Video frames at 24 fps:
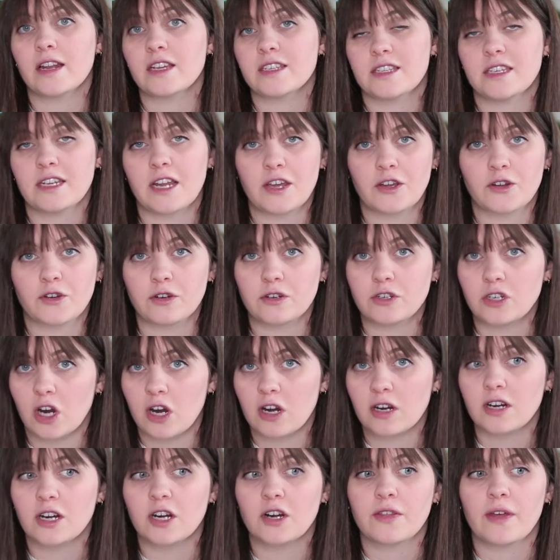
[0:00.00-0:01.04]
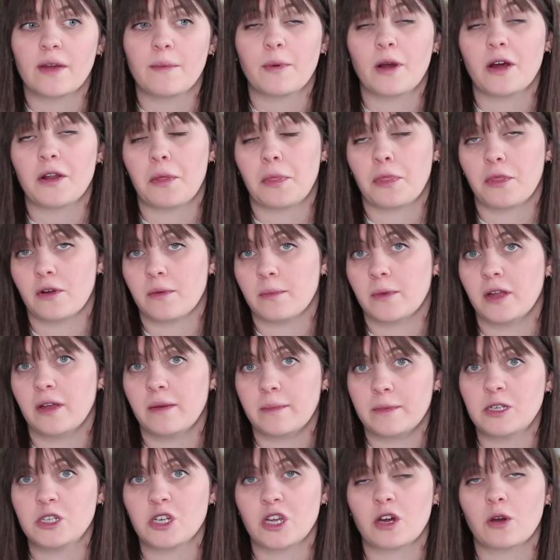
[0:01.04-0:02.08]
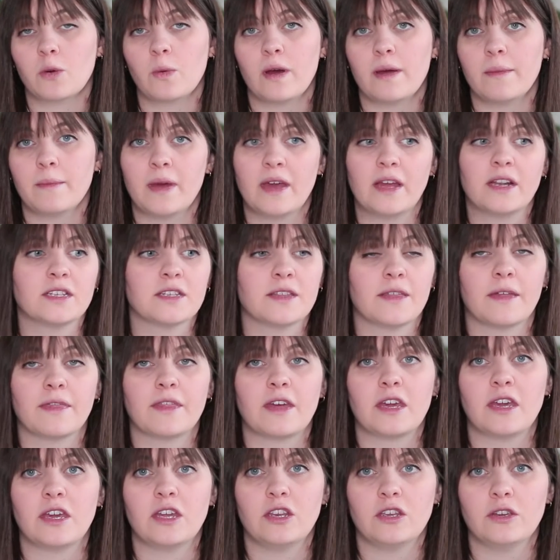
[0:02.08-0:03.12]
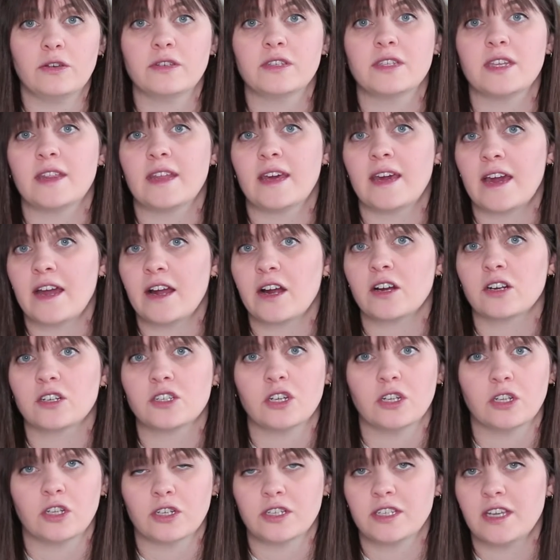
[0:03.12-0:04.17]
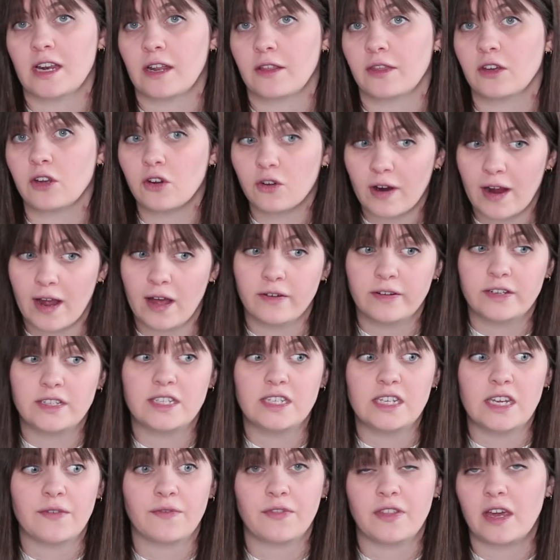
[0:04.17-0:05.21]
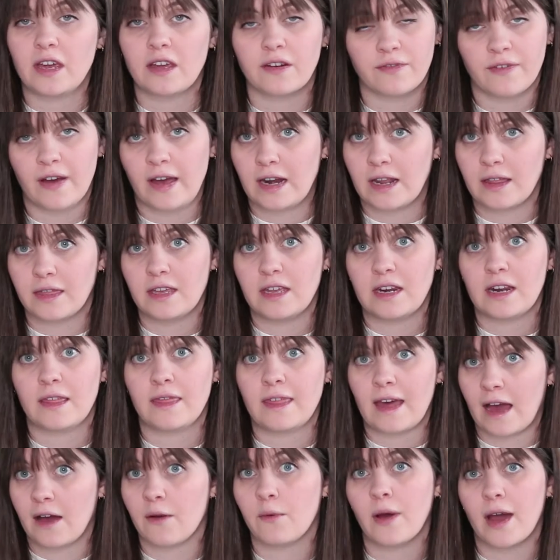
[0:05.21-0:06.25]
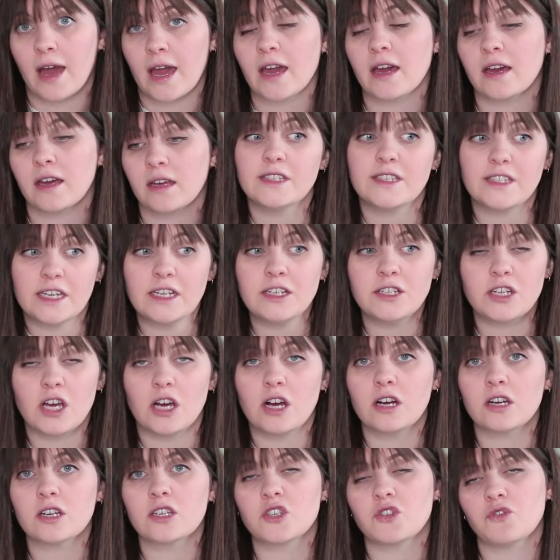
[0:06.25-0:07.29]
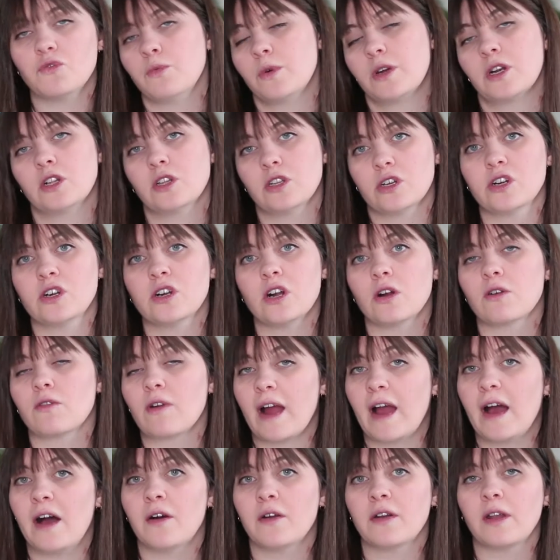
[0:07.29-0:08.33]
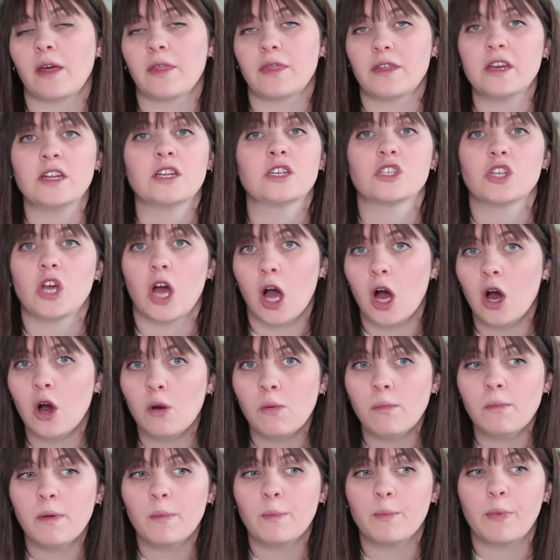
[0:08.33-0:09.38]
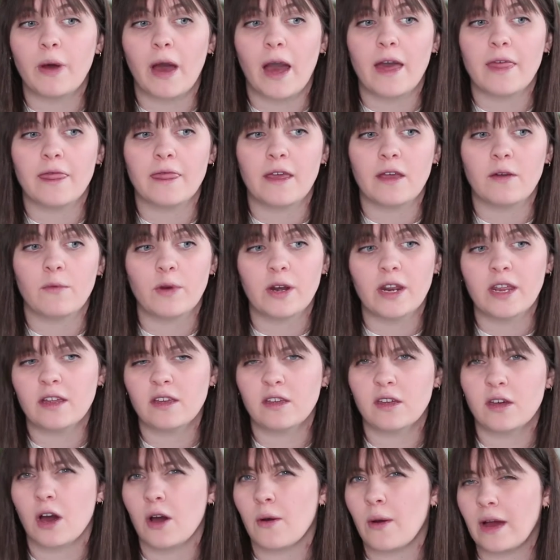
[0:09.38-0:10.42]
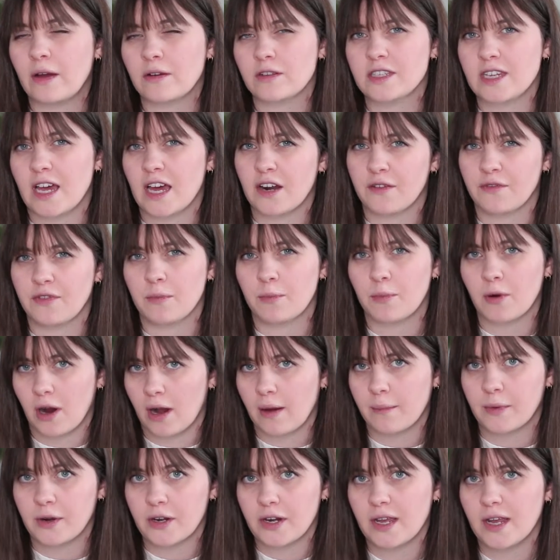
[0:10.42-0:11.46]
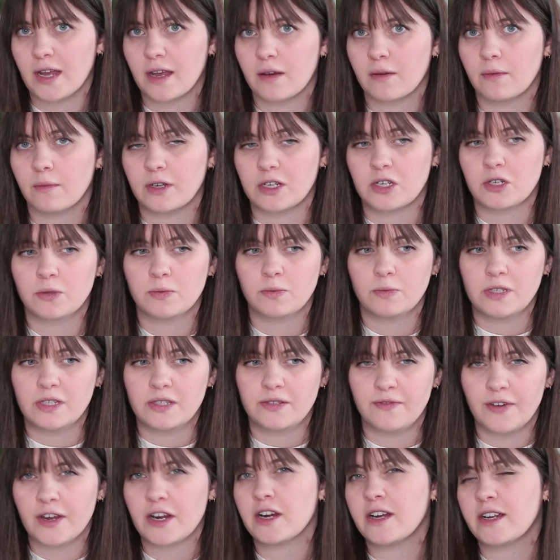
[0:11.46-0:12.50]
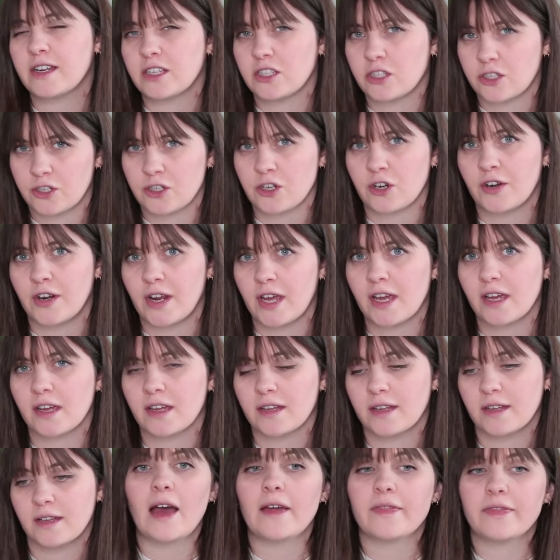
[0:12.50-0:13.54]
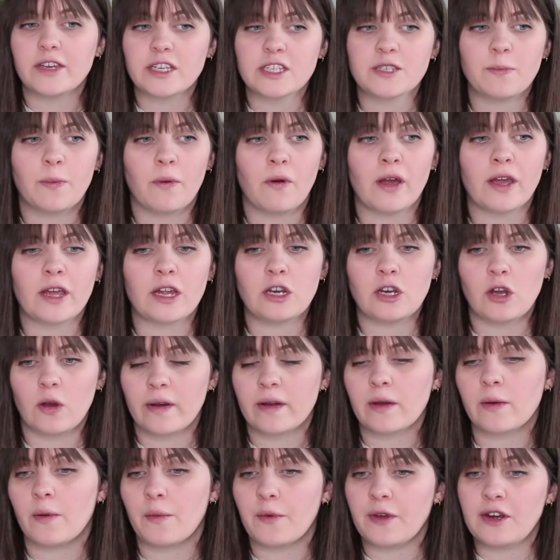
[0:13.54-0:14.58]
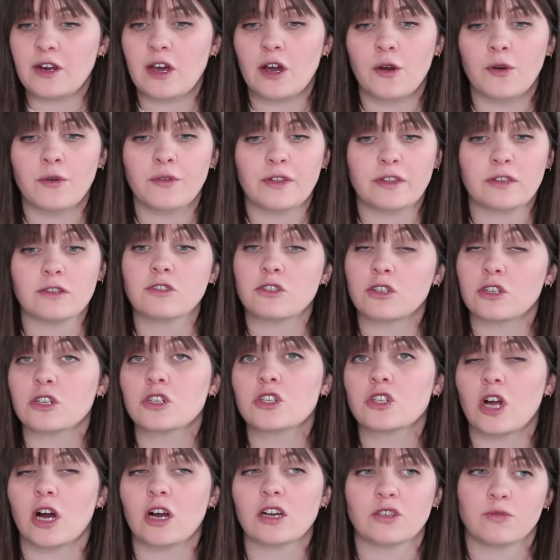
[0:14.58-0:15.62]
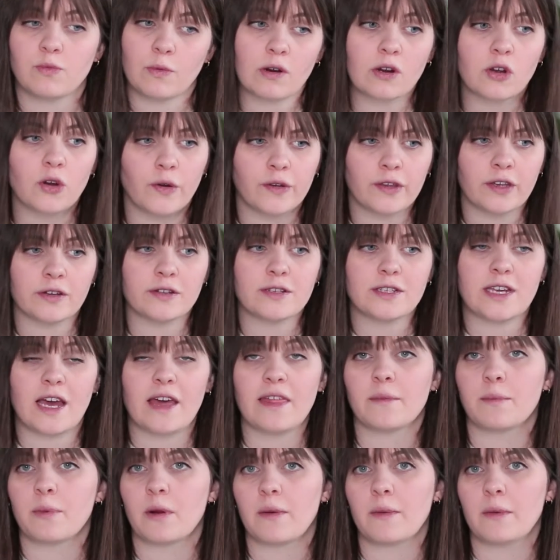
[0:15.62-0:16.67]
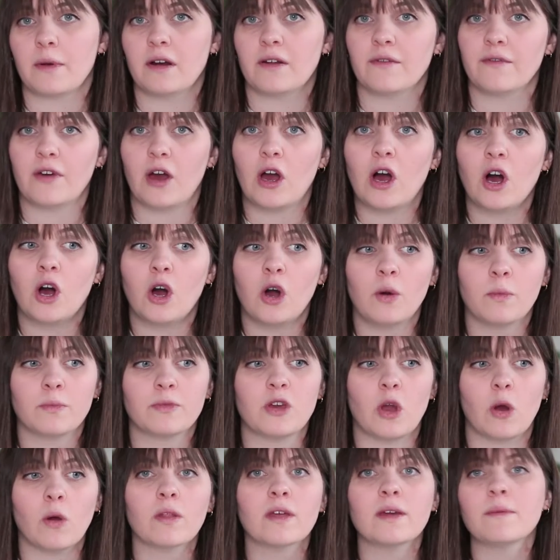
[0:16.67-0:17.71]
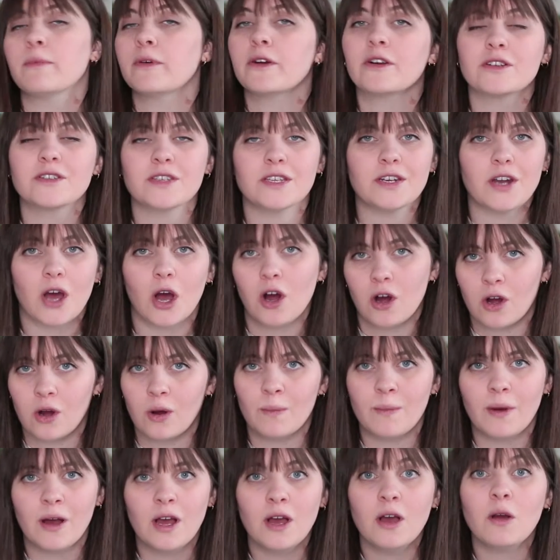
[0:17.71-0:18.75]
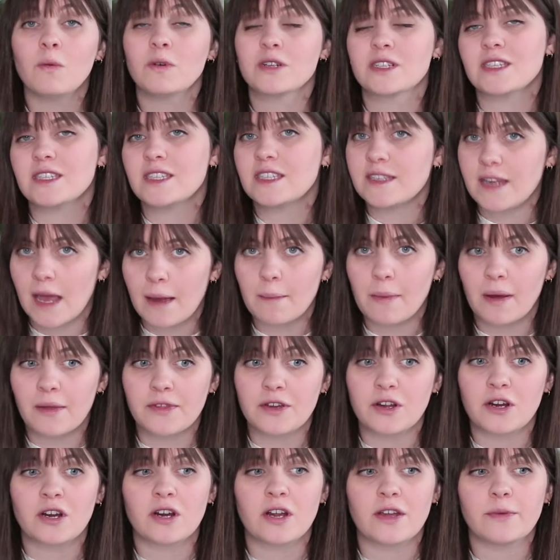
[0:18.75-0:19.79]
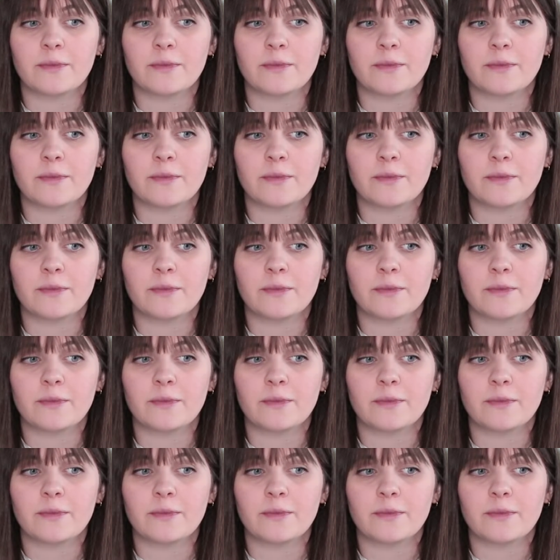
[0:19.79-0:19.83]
And as the night grew darker, they brought in thermal imaging equipment that they could use in the air to look down on the ground and see if they could find Athena that way. Scent dogs would alert around Athena's home, but they wouldn't go outside of the property, which was very concerning. At this point, knowing what we know, that the search dogs weren't going outside the perimeter of the home, the only person home was the stepmother.